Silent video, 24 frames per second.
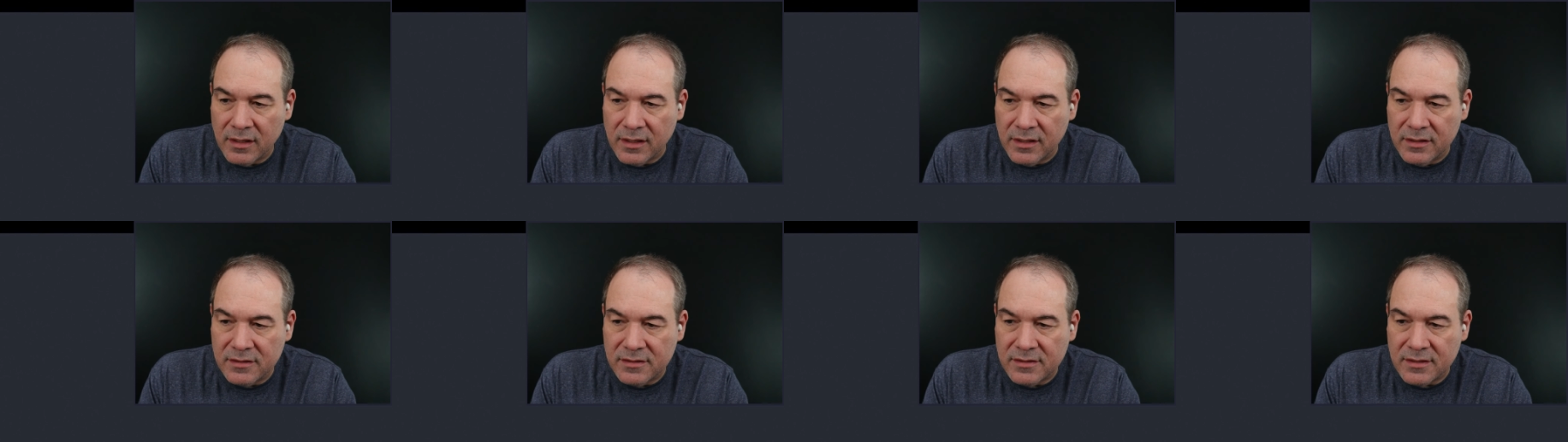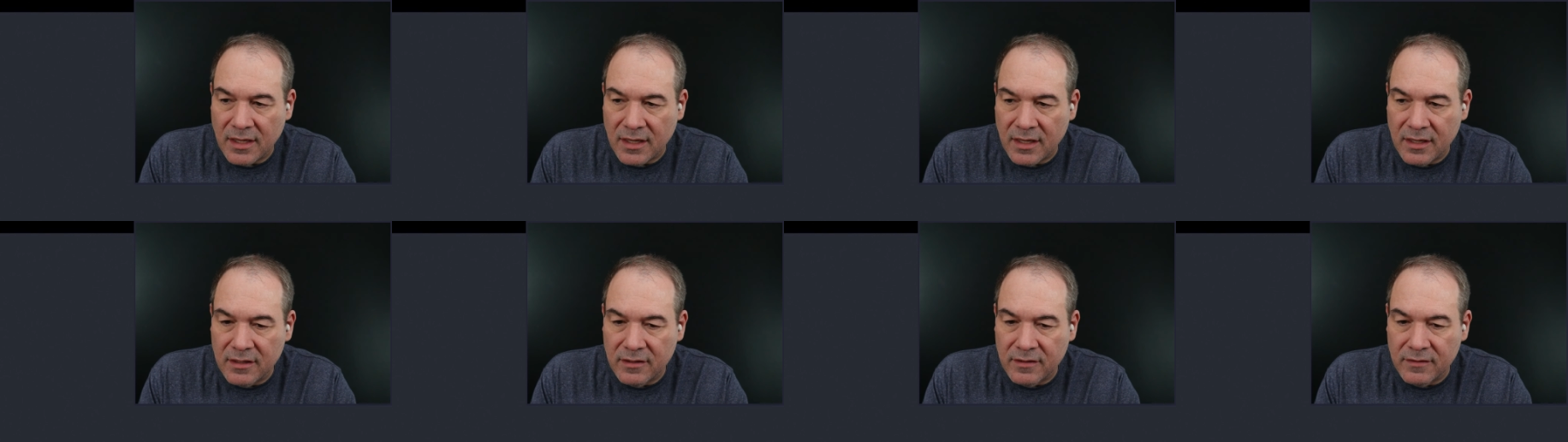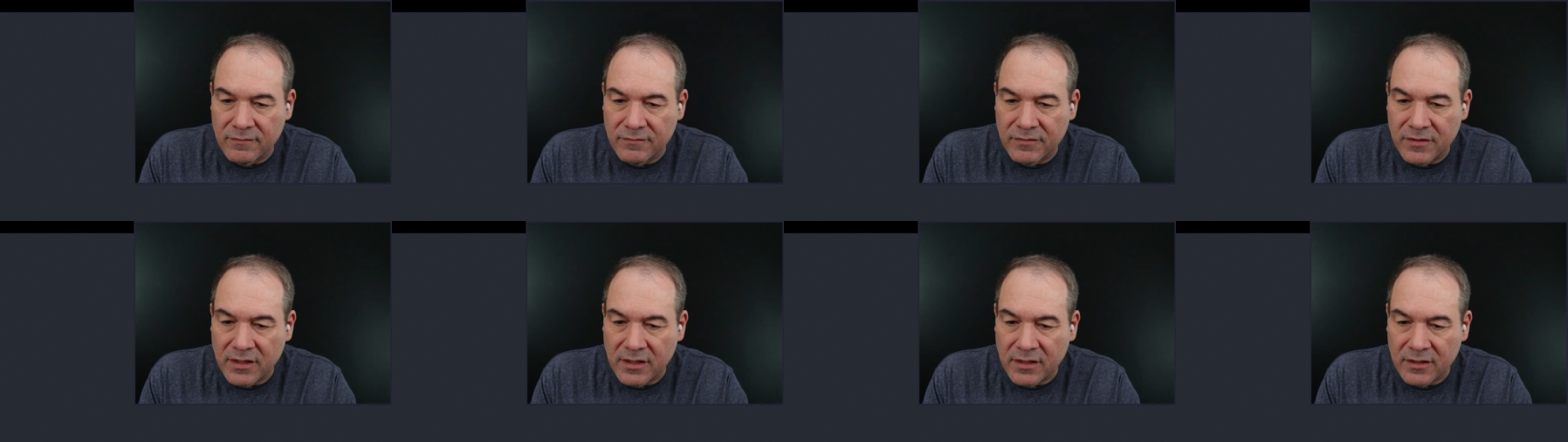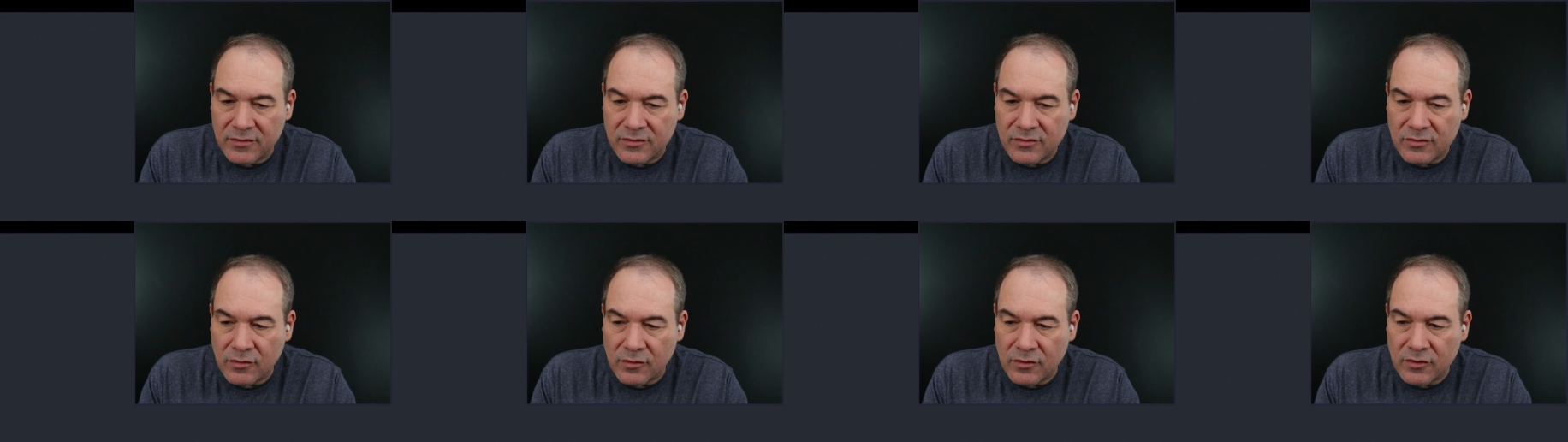inside of
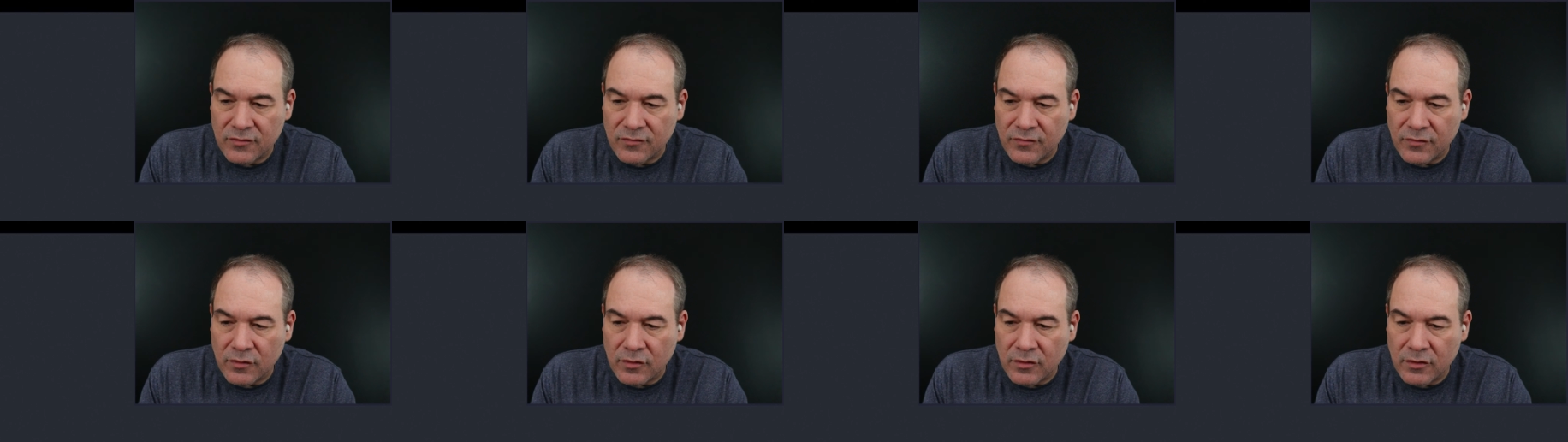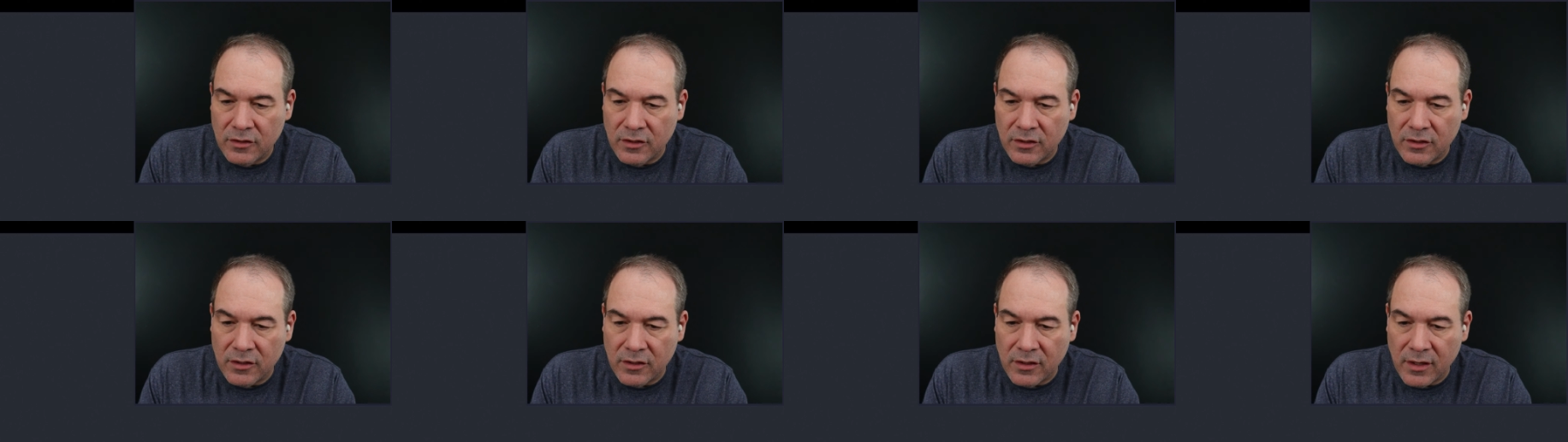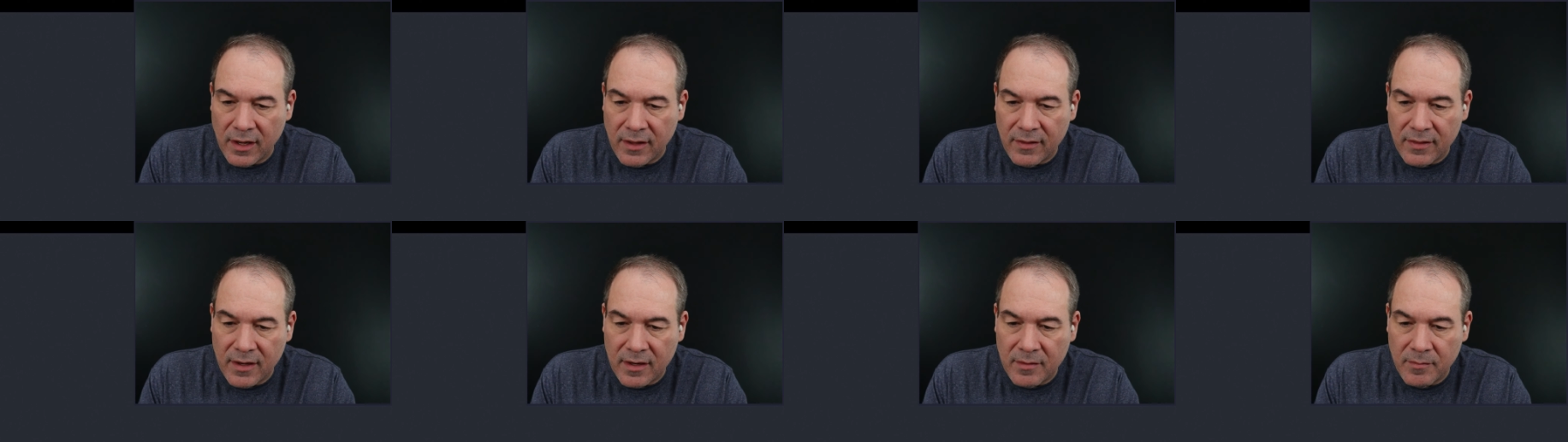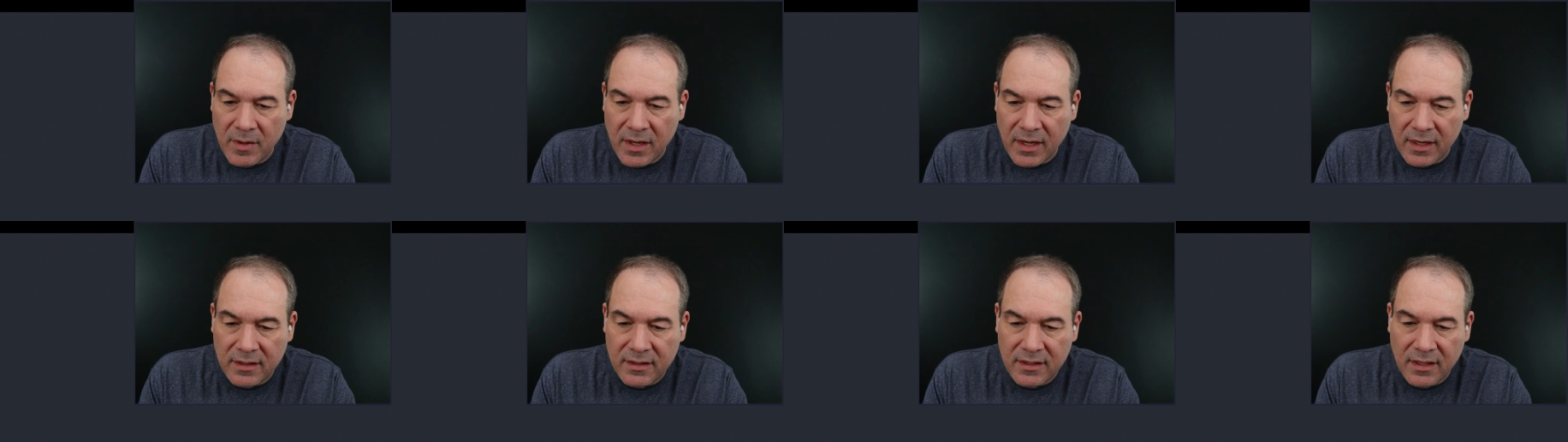the source folder, and
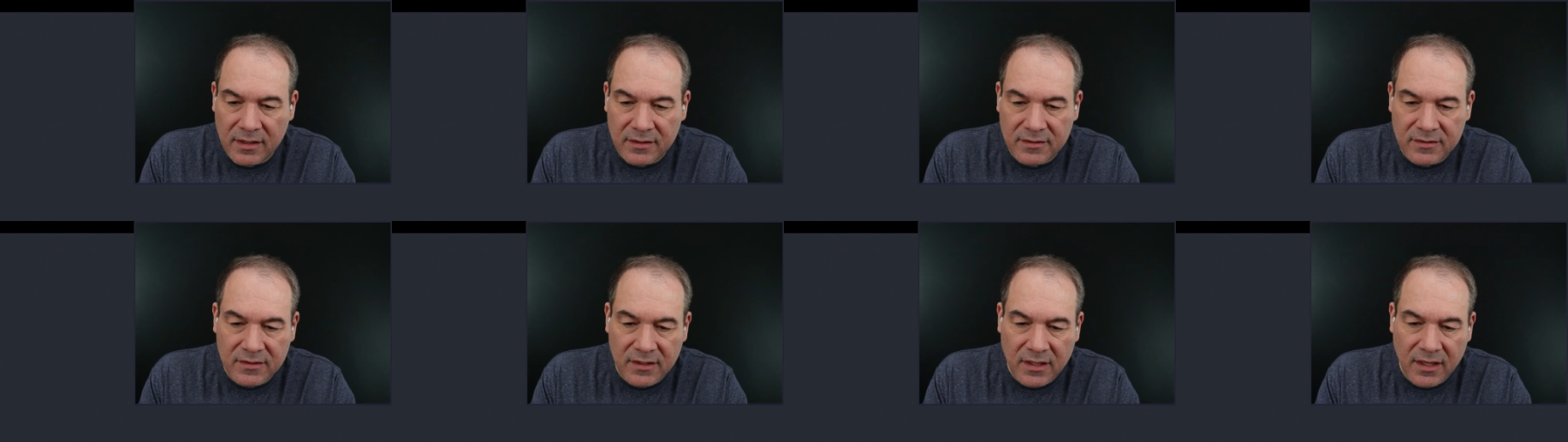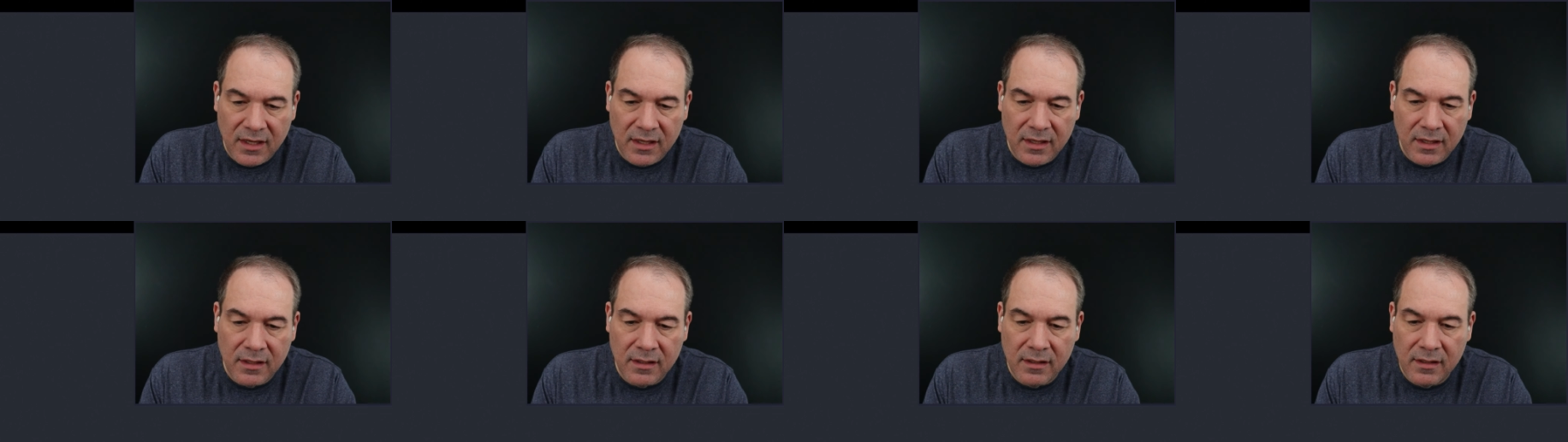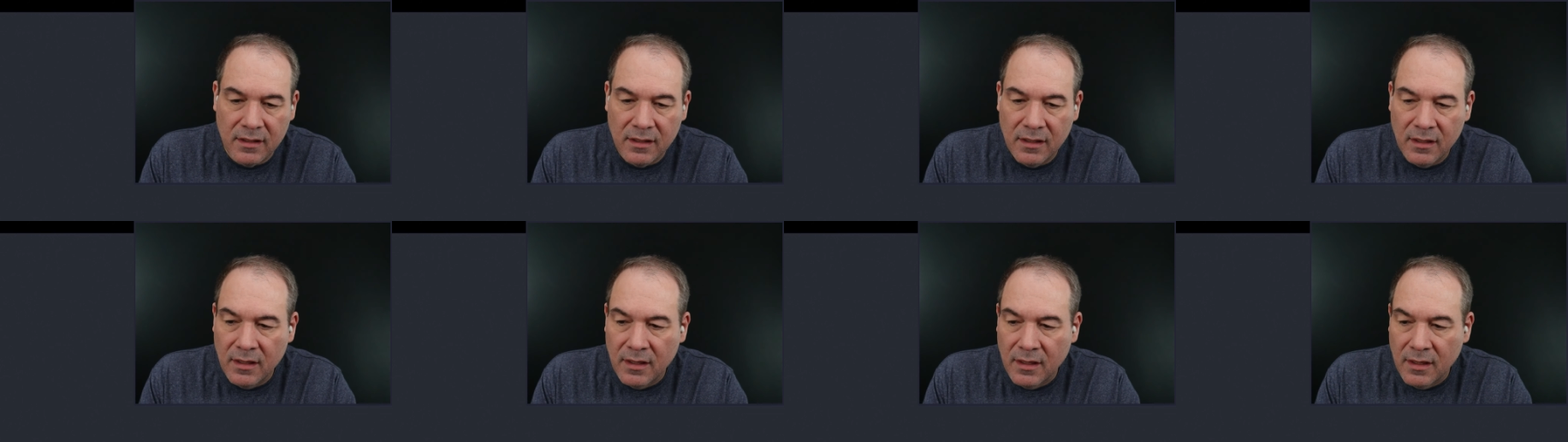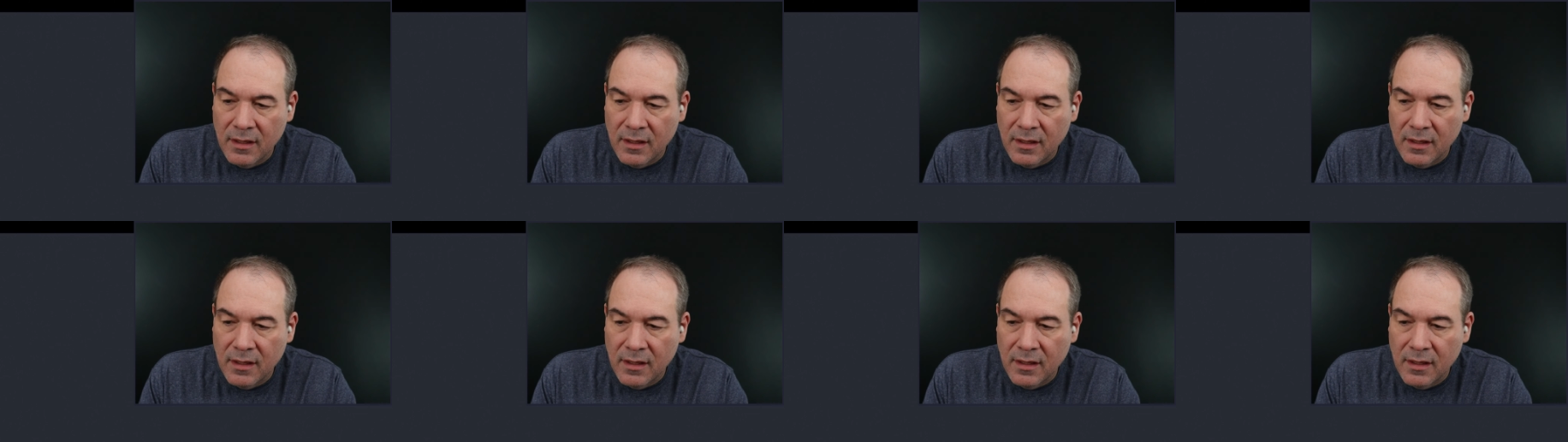then make tests again.